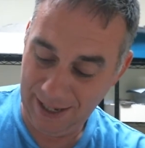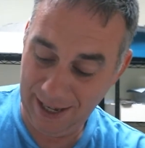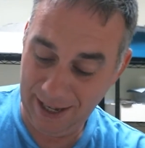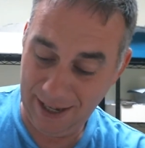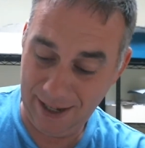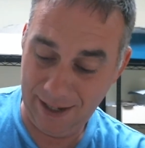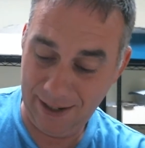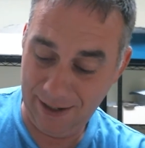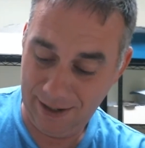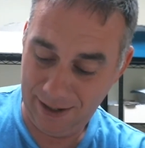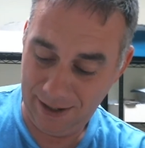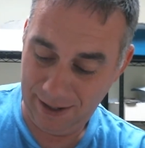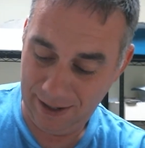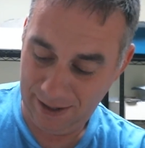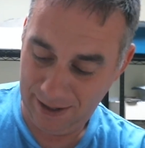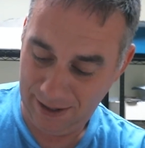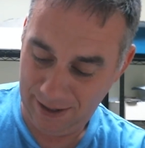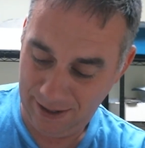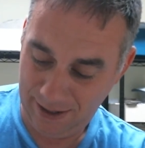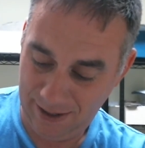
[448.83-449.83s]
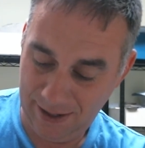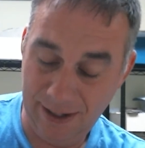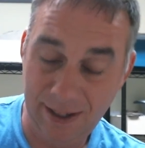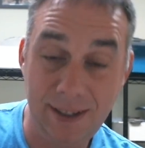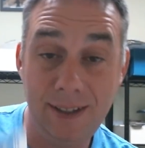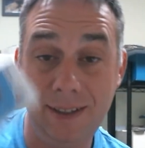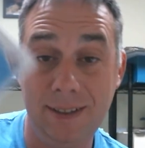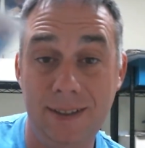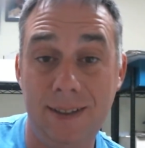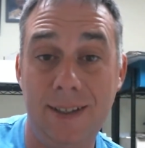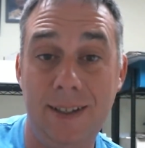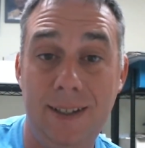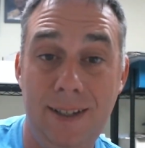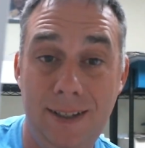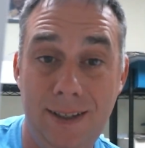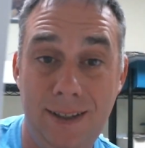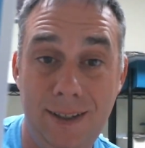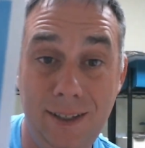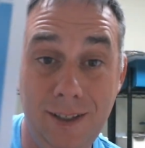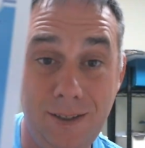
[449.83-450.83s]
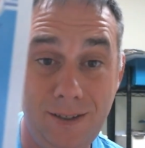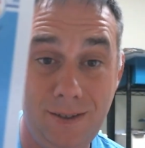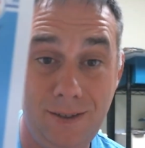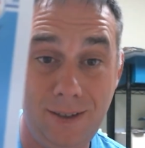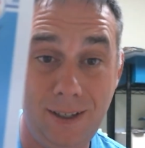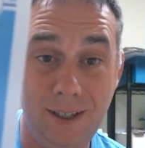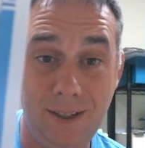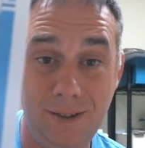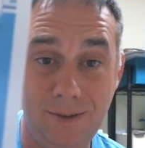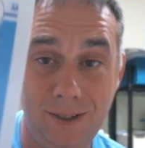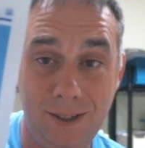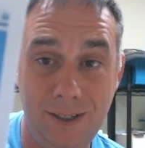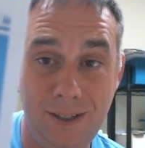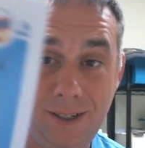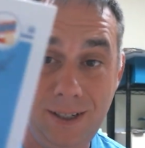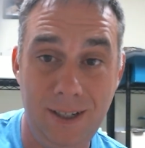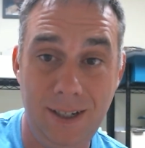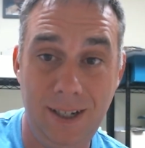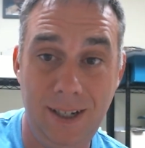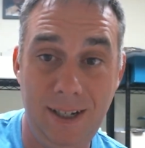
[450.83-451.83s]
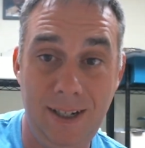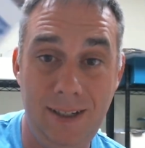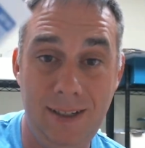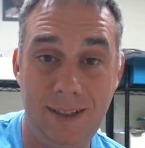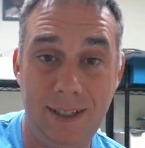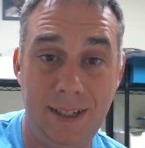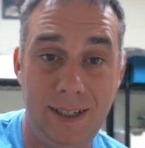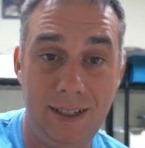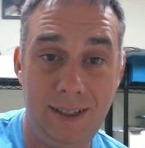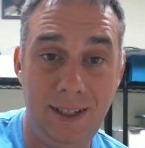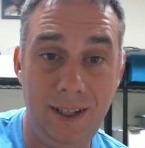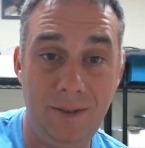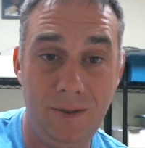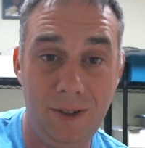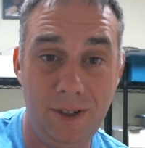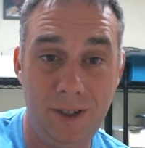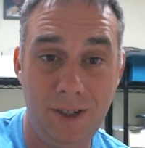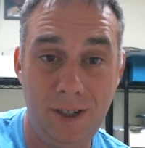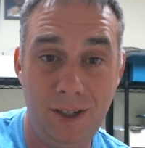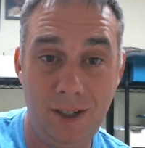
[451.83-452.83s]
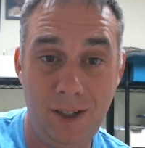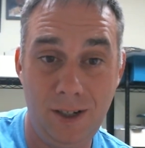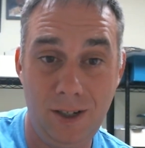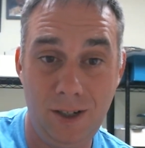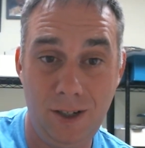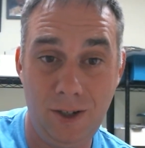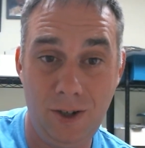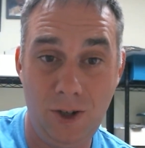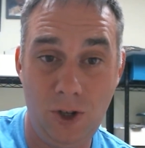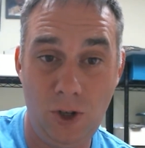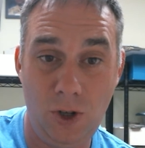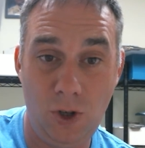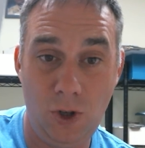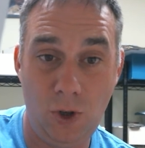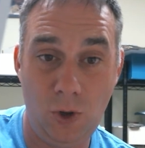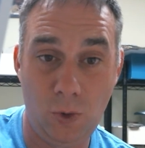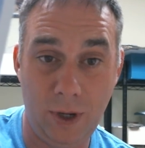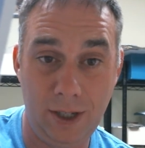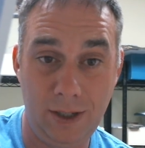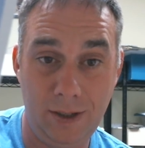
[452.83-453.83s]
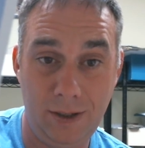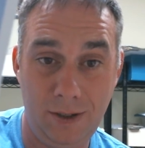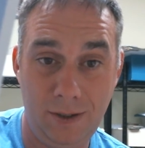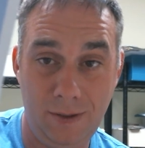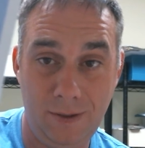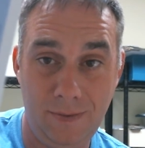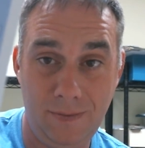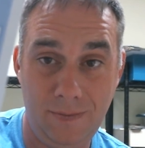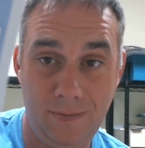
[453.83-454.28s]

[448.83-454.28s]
and he signed this other one, and he signed that one twice.